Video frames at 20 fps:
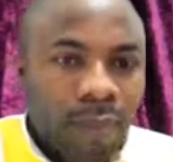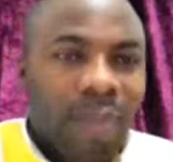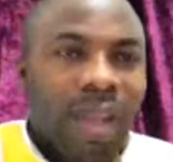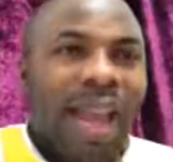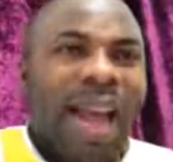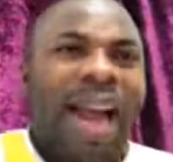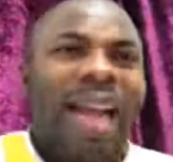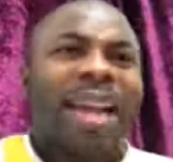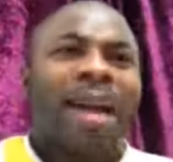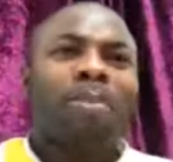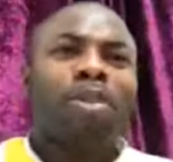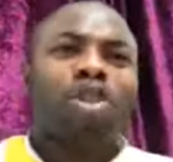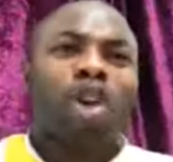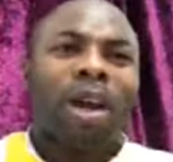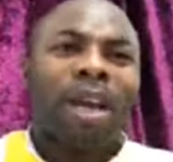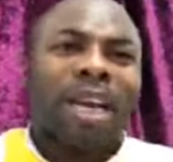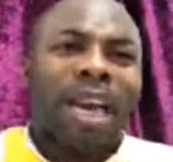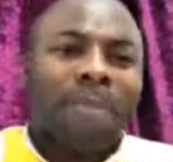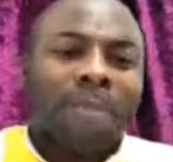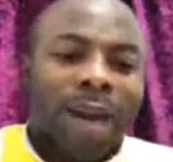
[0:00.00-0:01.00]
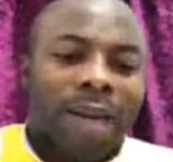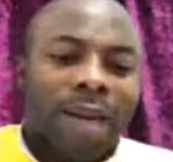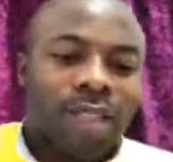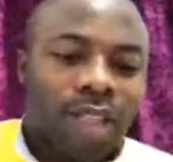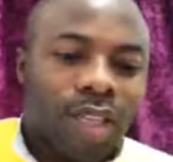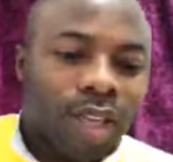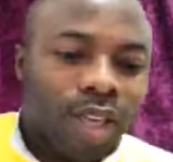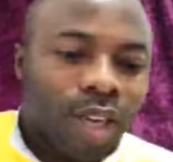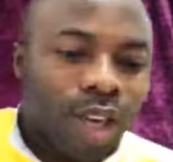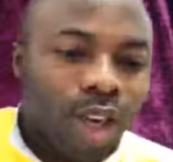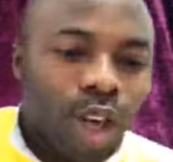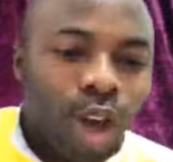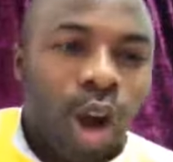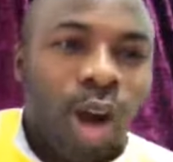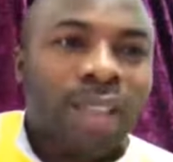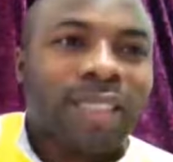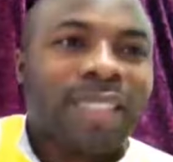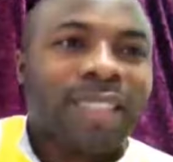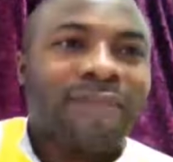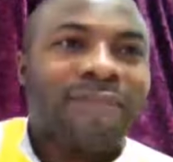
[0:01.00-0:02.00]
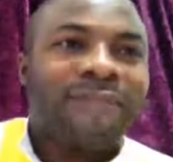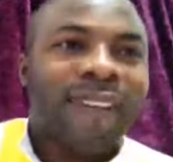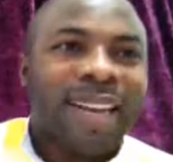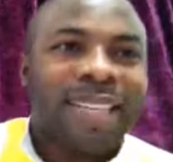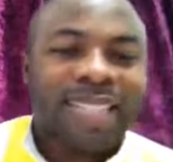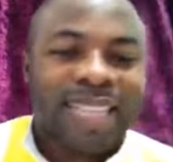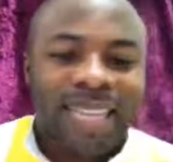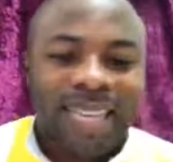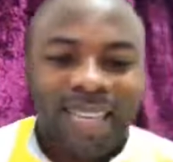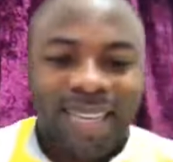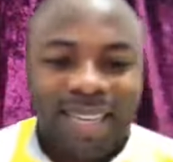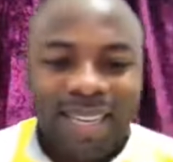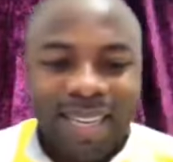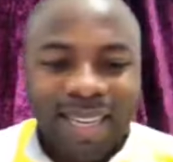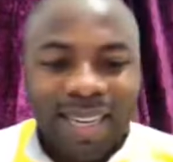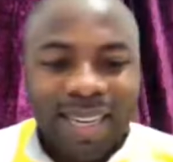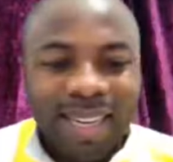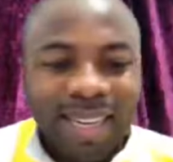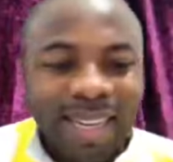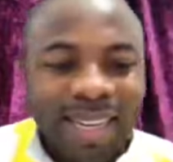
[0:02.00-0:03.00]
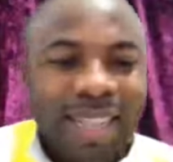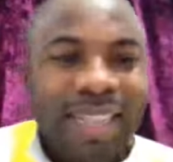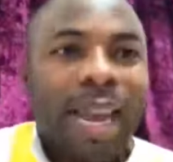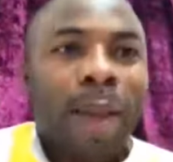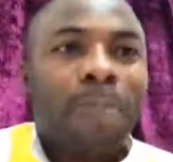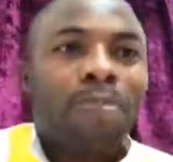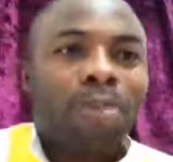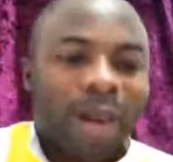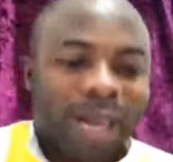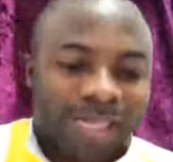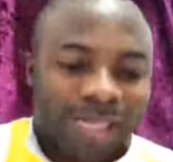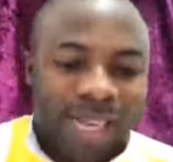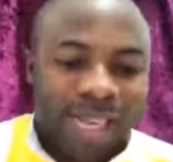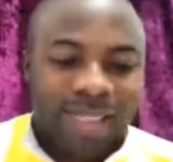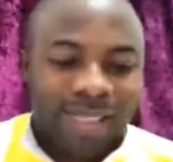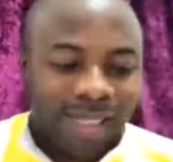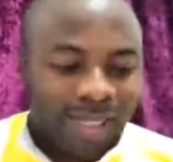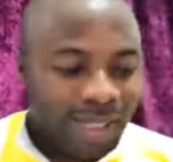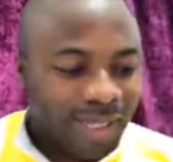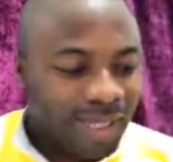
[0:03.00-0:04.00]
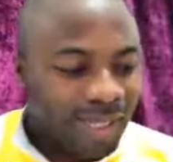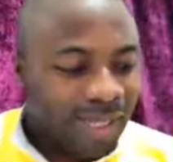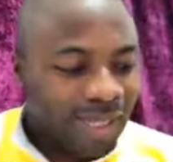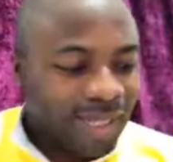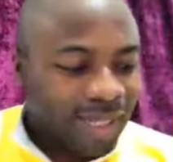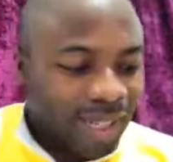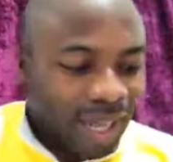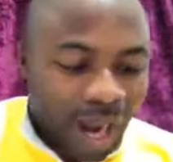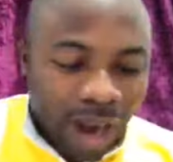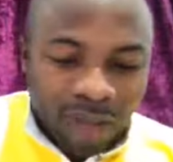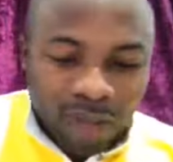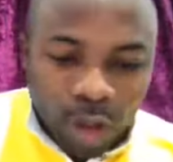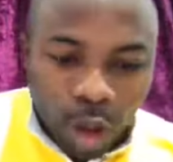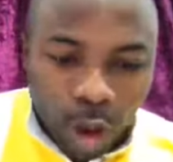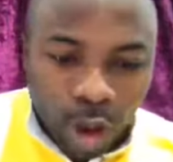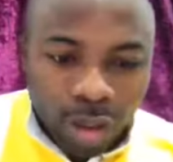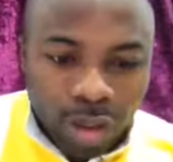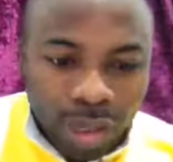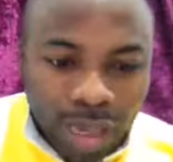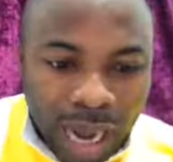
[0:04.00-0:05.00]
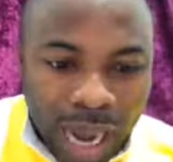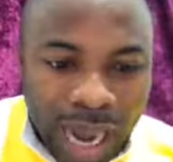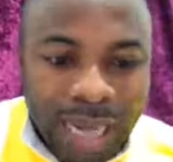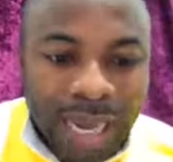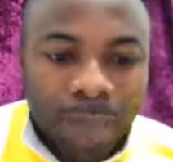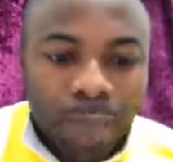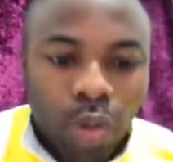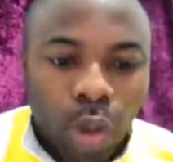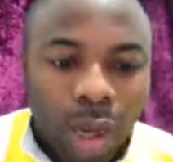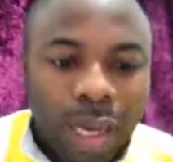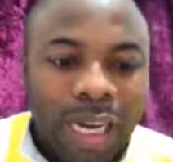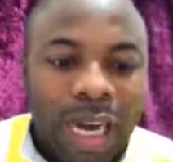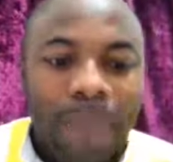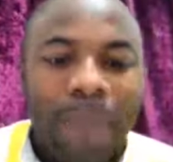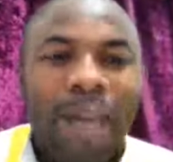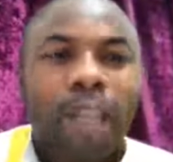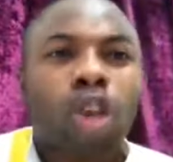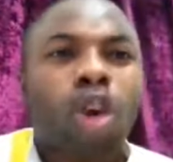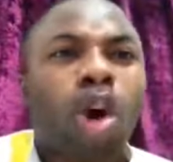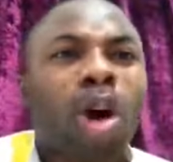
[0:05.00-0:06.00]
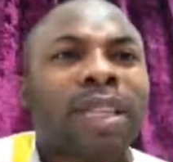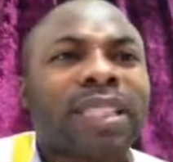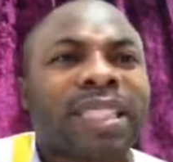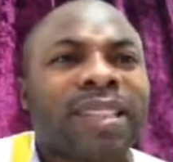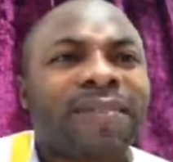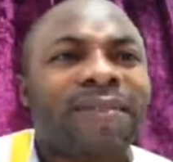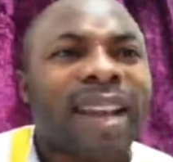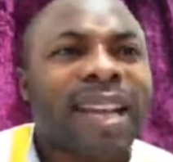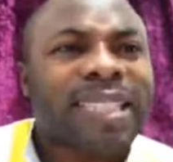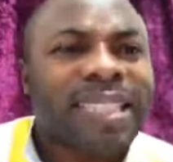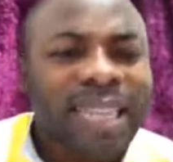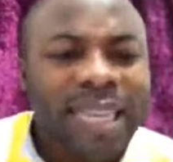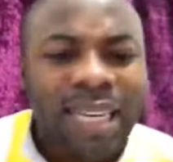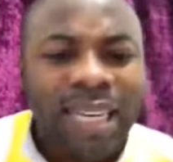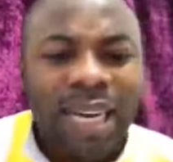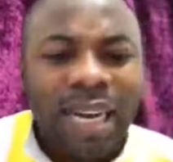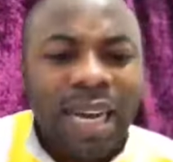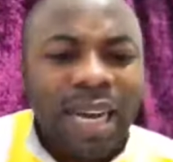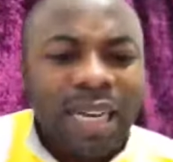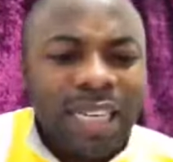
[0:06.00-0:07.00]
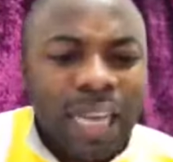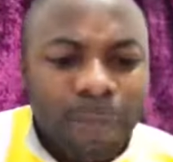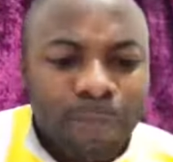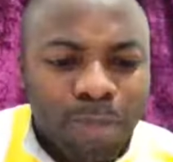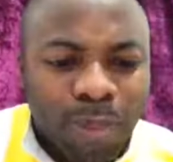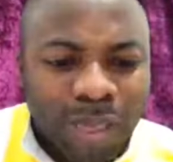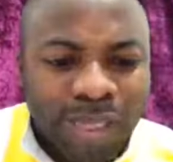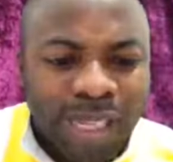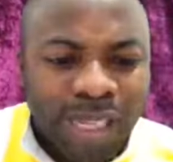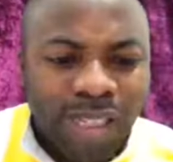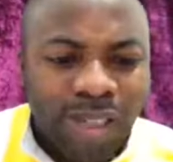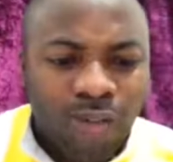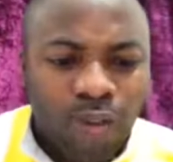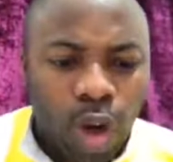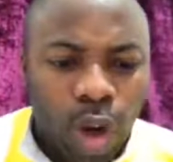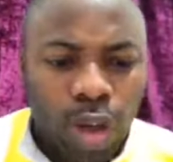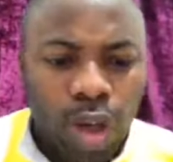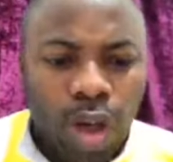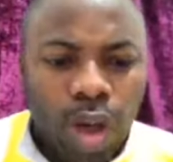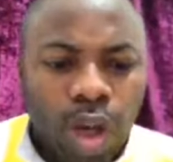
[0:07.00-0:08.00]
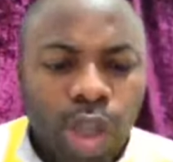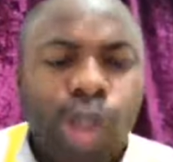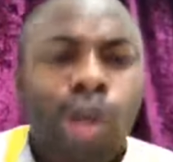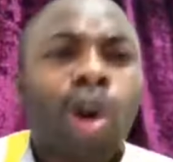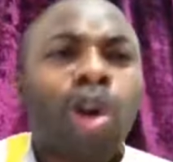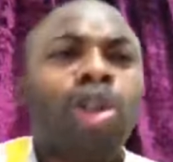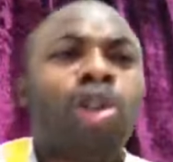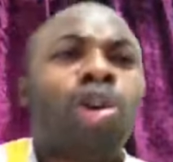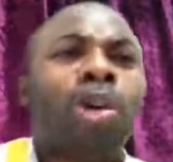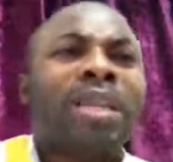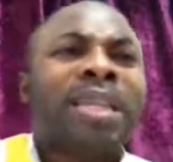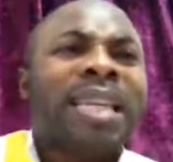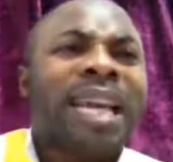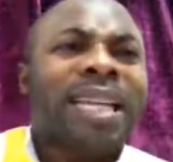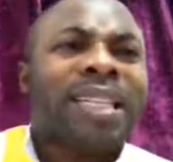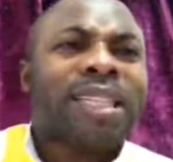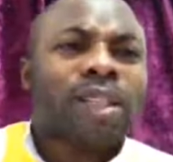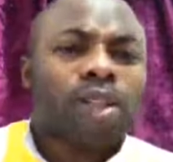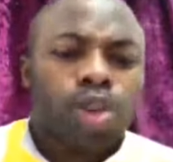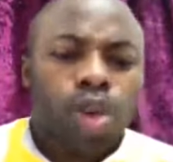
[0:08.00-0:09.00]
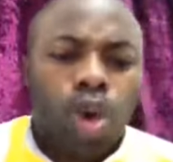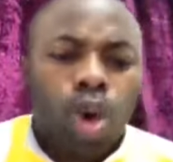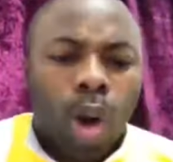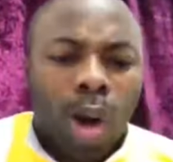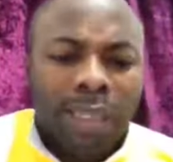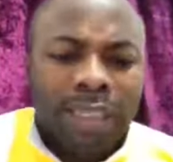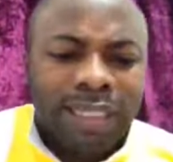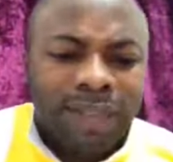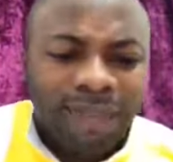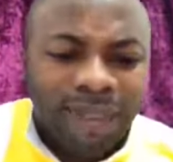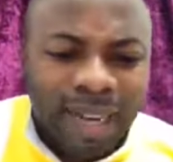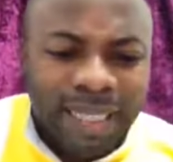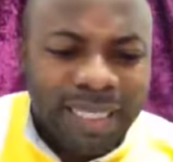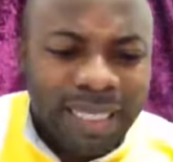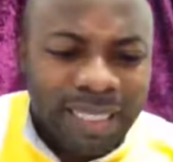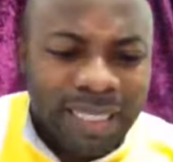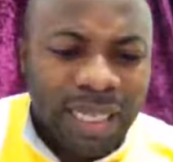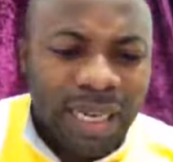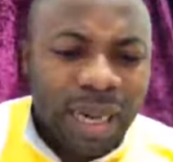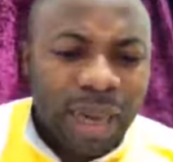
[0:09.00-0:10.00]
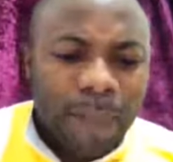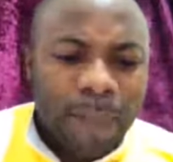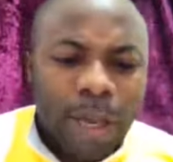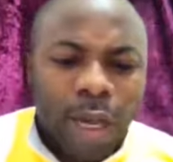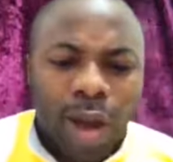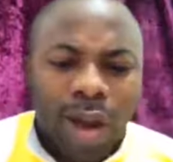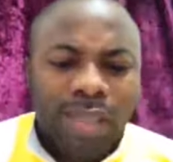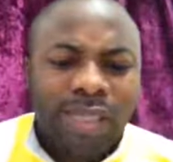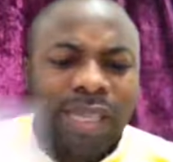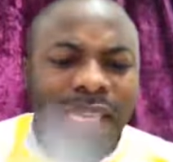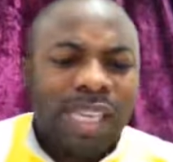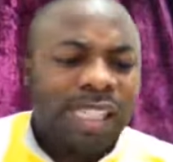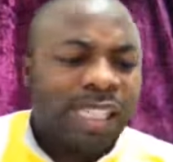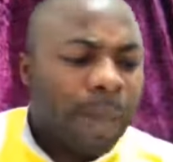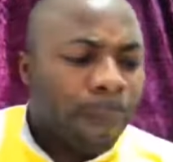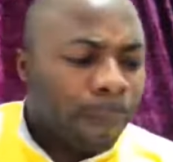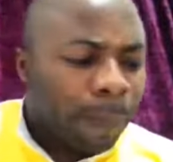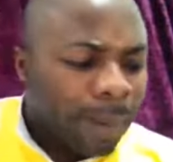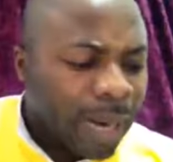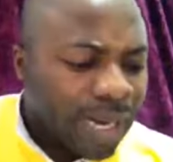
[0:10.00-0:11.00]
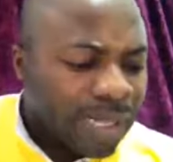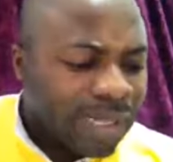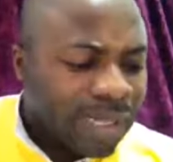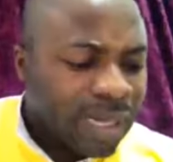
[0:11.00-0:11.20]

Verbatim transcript: I am talking about cultivating the presence of God. I am talking about cultivating the presence of God. So you need to cultivate it because it's a place